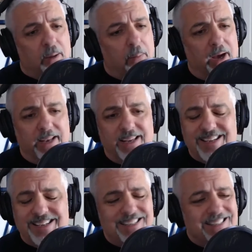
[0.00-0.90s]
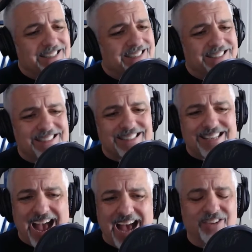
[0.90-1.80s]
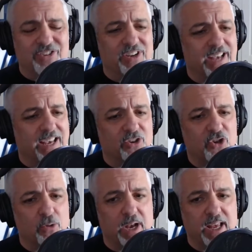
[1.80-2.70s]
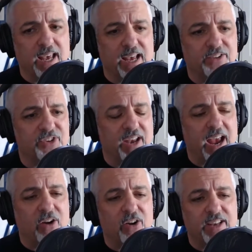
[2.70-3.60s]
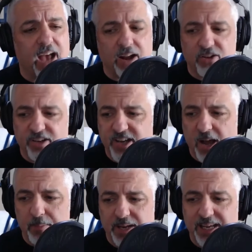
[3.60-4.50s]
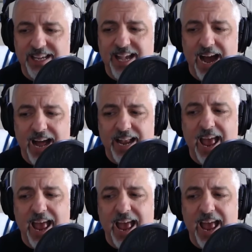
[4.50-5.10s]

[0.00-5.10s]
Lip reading: But God, is he taking too many hits. And Aaron Donald and company got